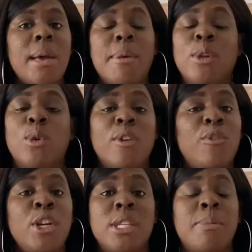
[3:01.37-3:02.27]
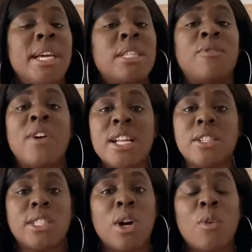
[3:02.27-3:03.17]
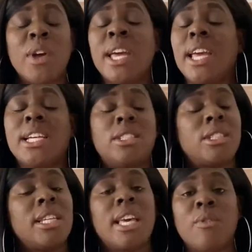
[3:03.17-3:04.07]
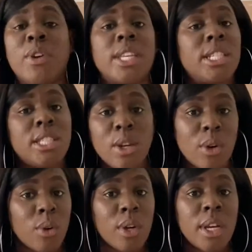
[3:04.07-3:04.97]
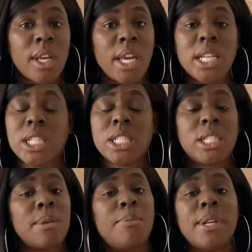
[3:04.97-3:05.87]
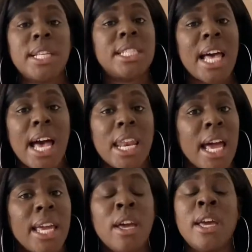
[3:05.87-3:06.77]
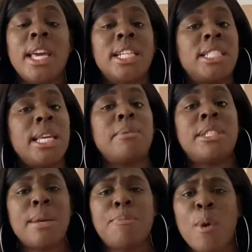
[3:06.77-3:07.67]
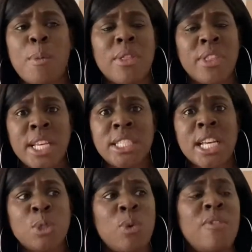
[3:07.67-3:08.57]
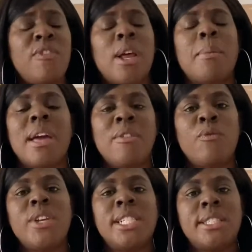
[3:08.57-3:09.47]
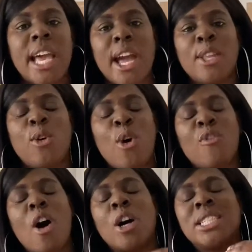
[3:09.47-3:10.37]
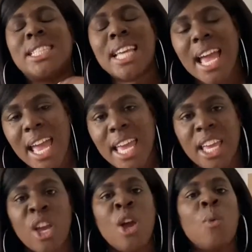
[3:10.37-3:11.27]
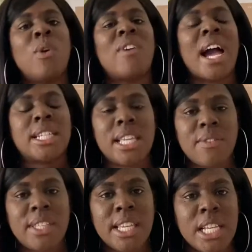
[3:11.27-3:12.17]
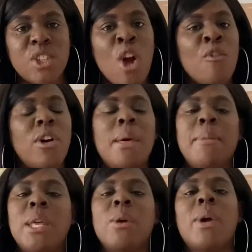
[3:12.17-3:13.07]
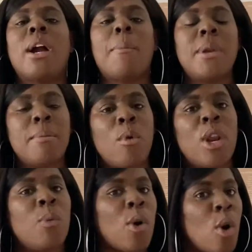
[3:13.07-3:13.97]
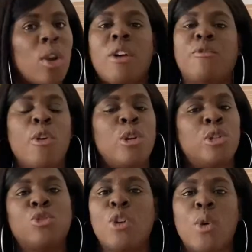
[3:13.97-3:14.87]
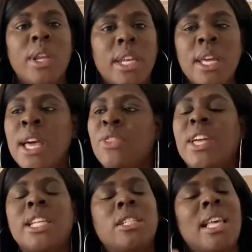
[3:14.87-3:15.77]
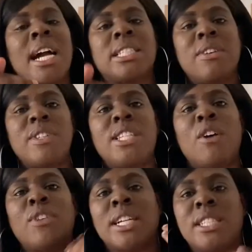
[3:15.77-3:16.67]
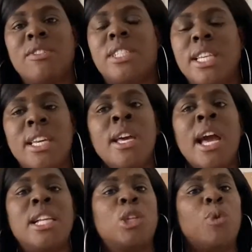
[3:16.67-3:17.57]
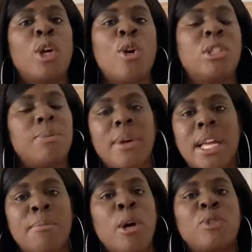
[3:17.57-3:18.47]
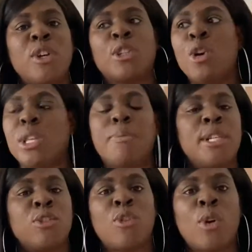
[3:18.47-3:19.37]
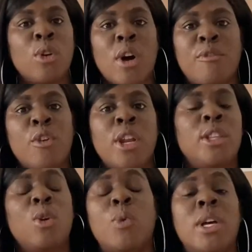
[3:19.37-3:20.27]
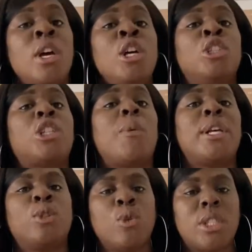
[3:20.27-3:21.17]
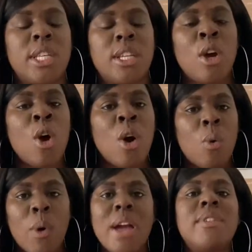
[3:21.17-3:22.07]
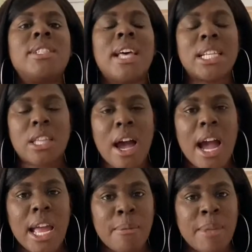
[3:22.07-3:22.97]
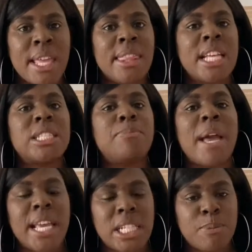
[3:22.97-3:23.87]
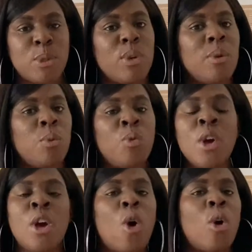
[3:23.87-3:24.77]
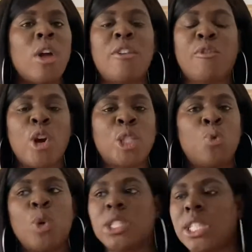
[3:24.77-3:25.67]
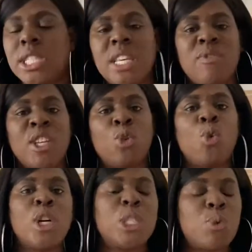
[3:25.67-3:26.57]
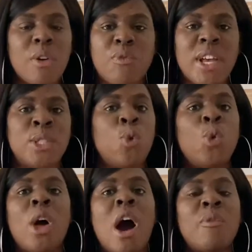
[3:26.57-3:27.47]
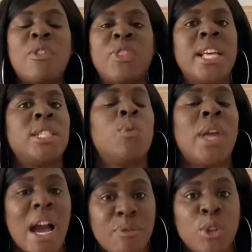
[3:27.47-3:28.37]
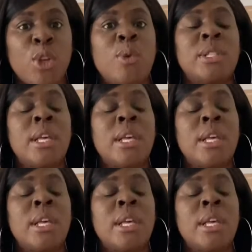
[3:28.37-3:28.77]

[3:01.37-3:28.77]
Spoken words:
in order for you to begin to find yourself is just to get really still. It's as simple as that. Like, it seems simple, but these days we fill up every second of our day with activities. From the minute we wake up in the morning, we're on our phone scrolling. Then it's just activity after activity until we go to bed. Most of us go to bed scrolling on our phone until we're so exhausted. Where is that time in that space between on our phones, watching TV, talking to our friends, all the other things that we have to do